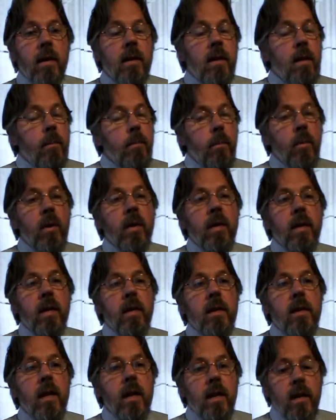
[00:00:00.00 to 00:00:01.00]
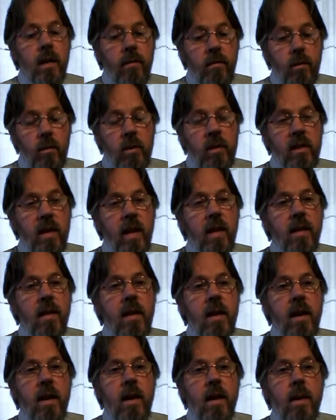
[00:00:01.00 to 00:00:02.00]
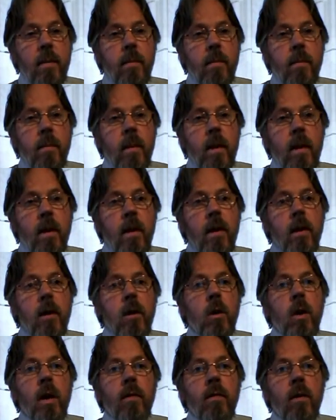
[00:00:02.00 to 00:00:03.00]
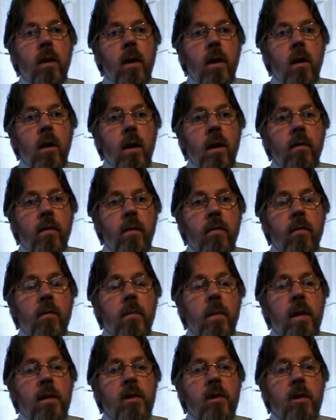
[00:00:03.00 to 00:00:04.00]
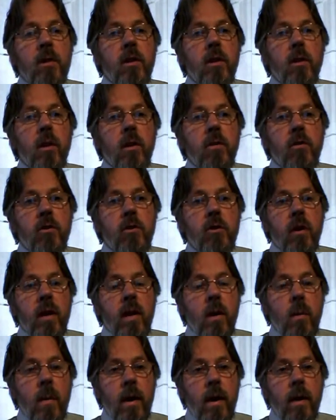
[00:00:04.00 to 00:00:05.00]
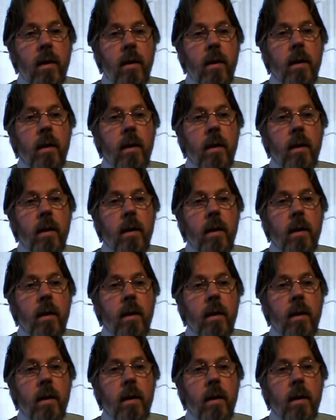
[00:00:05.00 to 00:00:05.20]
The point is that if you say the name, you have got a lot of information you know straight away.